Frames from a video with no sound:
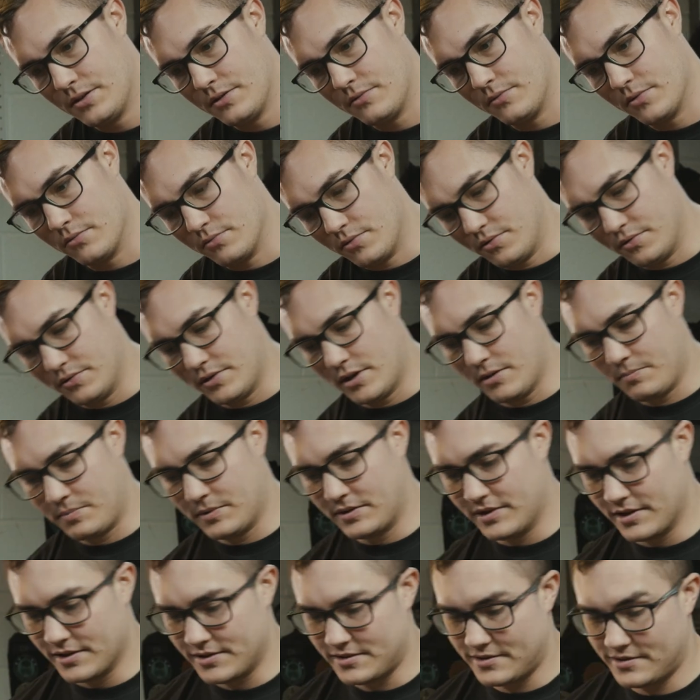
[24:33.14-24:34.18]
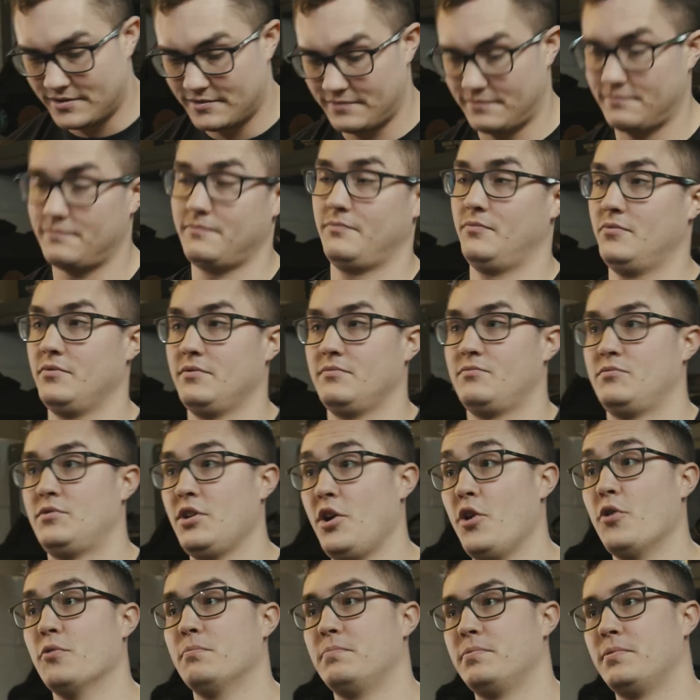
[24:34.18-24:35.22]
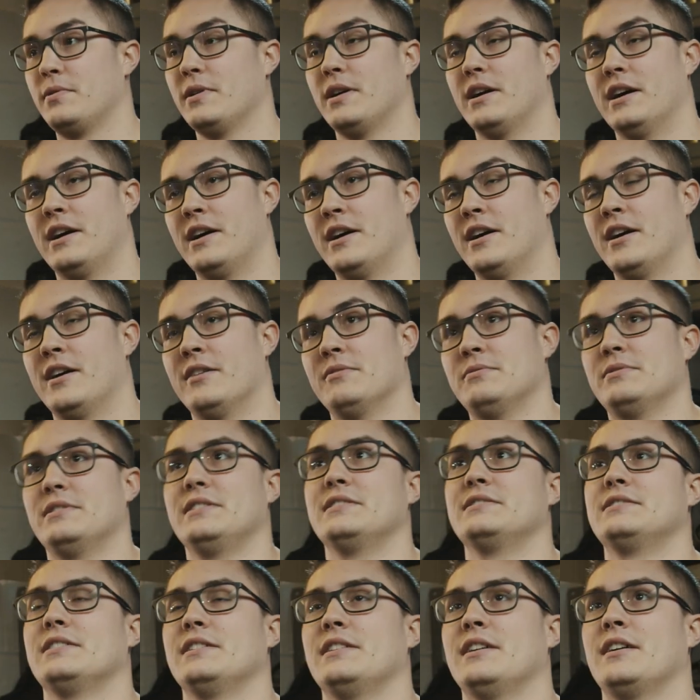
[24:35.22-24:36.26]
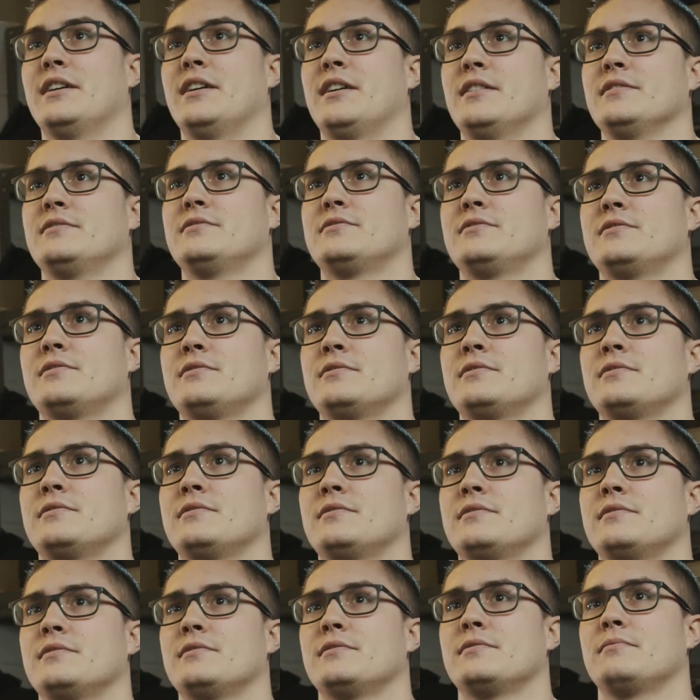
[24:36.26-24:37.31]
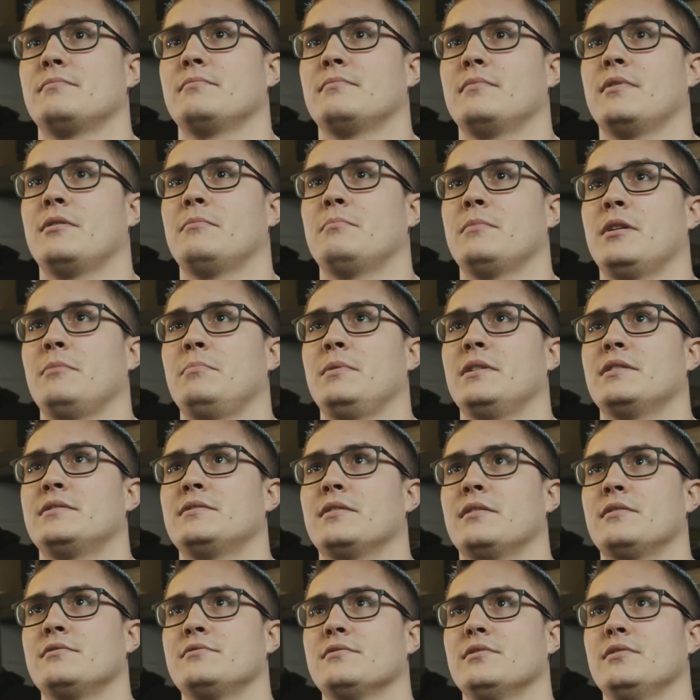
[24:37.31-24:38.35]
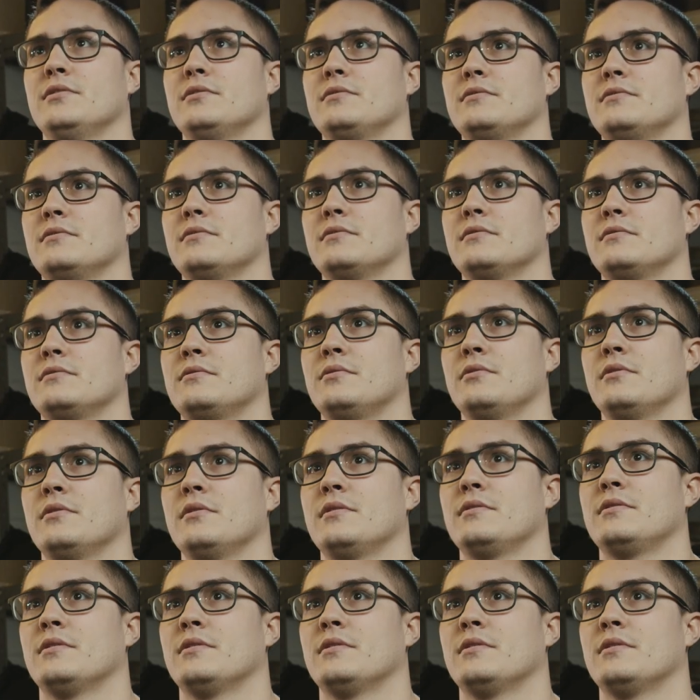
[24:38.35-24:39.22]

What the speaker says: rolling up in this dope. What is it? Might be a Tundra, Toyota